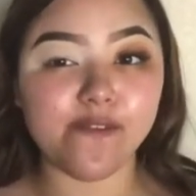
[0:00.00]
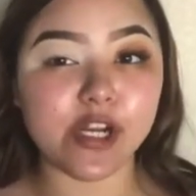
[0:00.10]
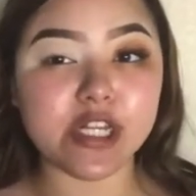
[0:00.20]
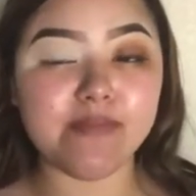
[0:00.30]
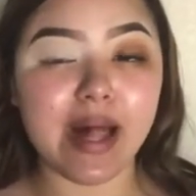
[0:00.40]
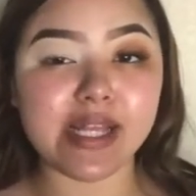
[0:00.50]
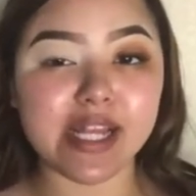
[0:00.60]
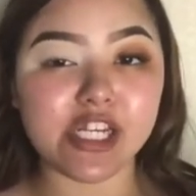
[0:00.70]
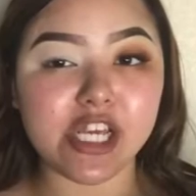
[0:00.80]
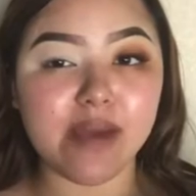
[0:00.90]
first palette
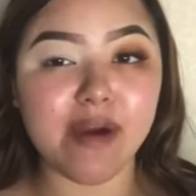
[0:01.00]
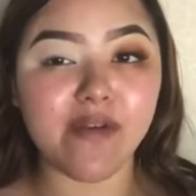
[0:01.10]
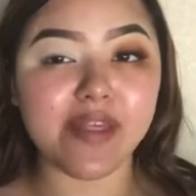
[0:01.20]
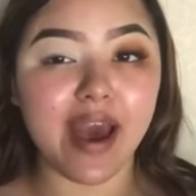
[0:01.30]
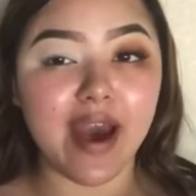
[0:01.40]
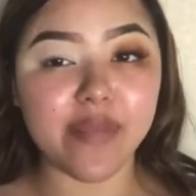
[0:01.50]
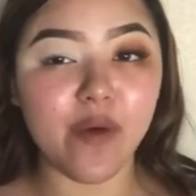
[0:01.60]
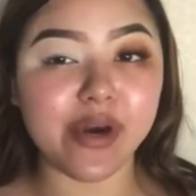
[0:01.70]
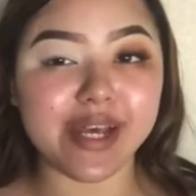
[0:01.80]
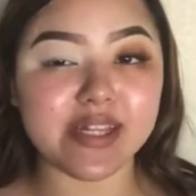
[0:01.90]
that she came out with, I have
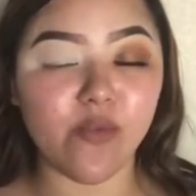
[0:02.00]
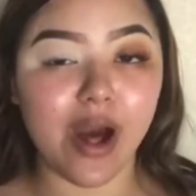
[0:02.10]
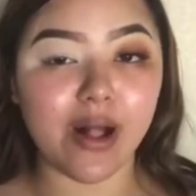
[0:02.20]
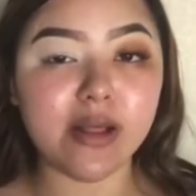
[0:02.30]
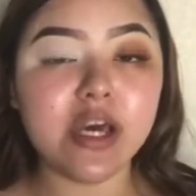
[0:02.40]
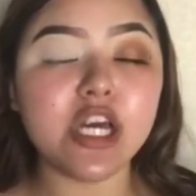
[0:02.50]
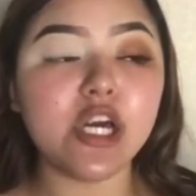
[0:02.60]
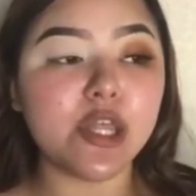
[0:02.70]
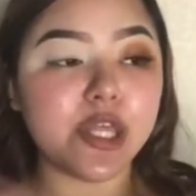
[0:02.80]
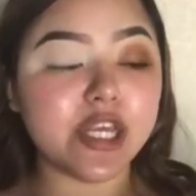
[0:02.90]
that one as well.
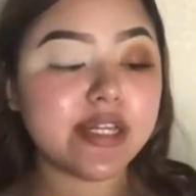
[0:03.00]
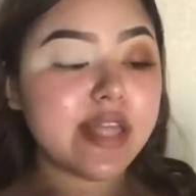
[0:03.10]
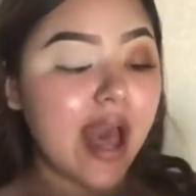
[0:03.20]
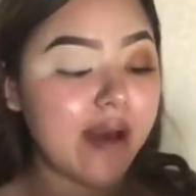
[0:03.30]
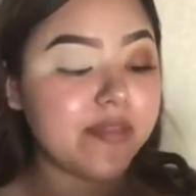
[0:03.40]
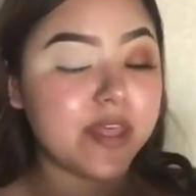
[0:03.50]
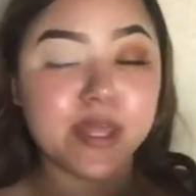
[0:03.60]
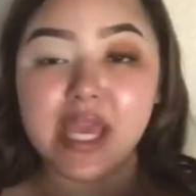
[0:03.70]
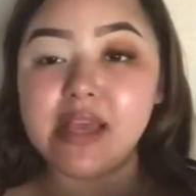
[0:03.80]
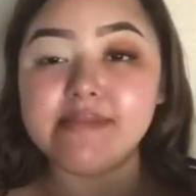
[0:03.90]
These have the
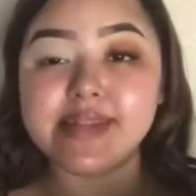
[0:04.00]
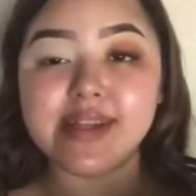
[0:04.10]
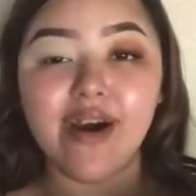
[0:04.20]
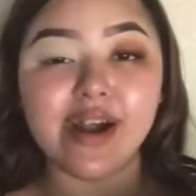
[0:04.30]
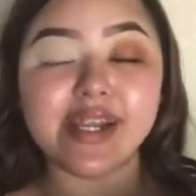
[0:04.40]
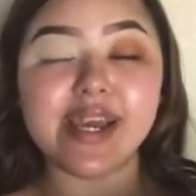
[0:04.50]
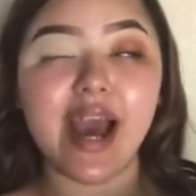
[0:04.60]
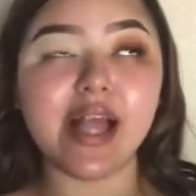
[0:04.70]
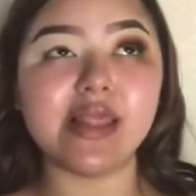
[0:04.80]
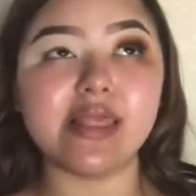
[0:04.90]
names on it.
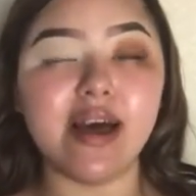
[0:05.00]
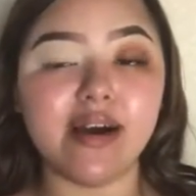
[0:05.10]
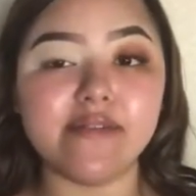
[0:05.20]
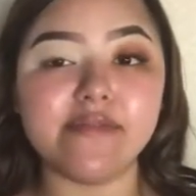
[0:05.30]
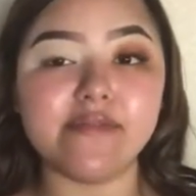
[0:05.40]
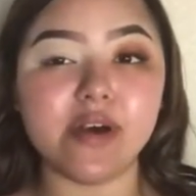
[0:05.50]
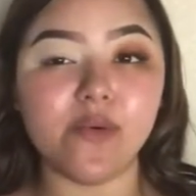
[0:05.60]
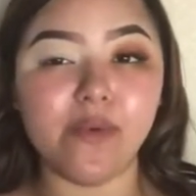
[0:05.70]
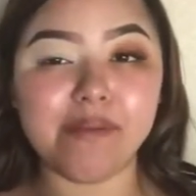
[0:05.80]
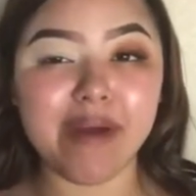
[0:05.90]
I love when